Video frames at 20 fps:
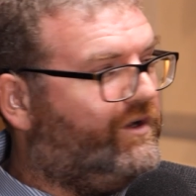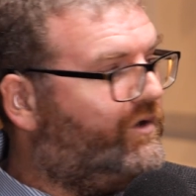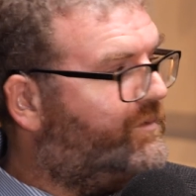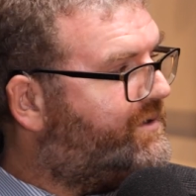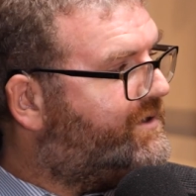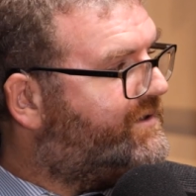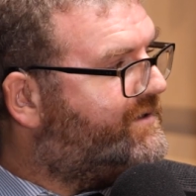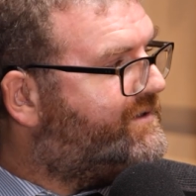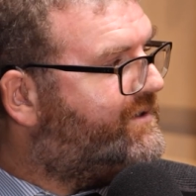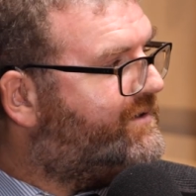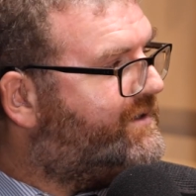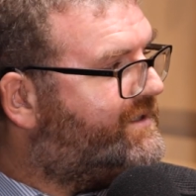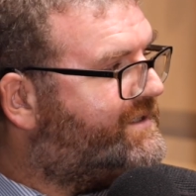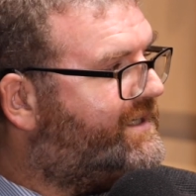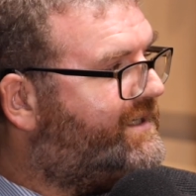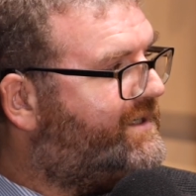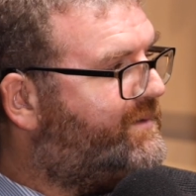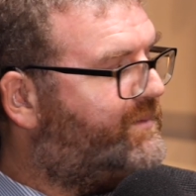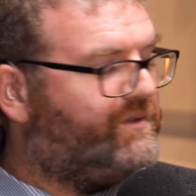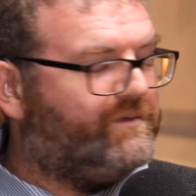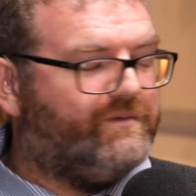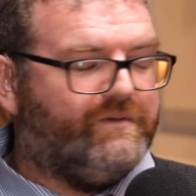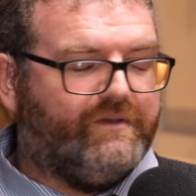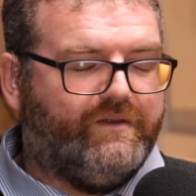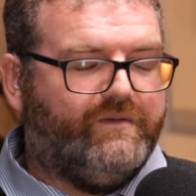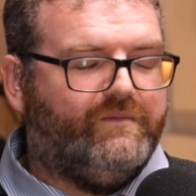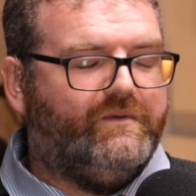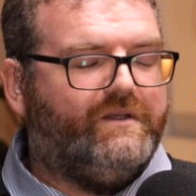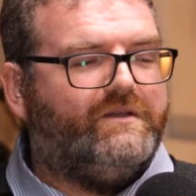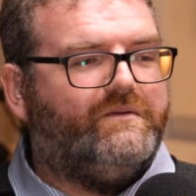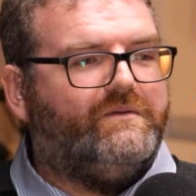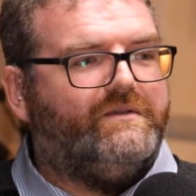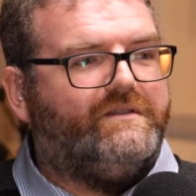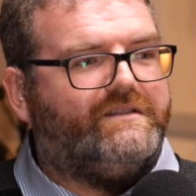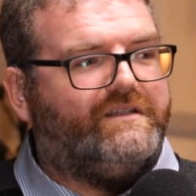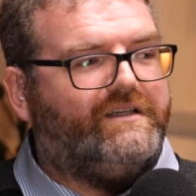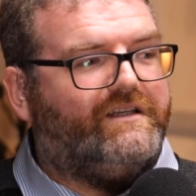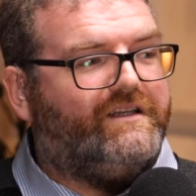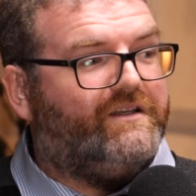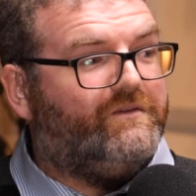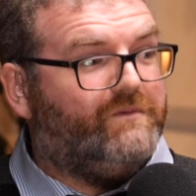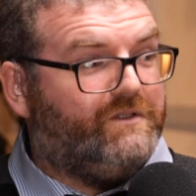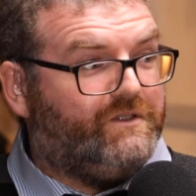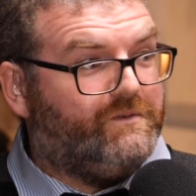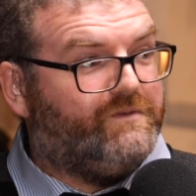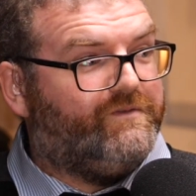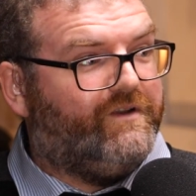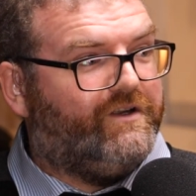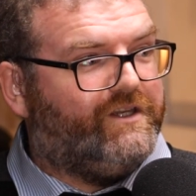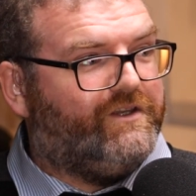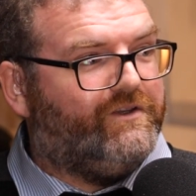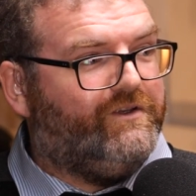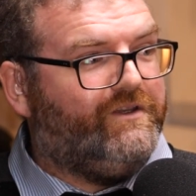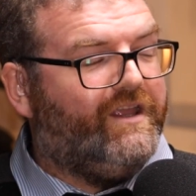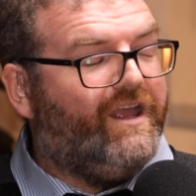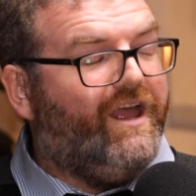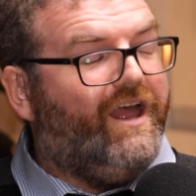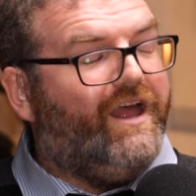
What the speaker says: options on the table, which was very good.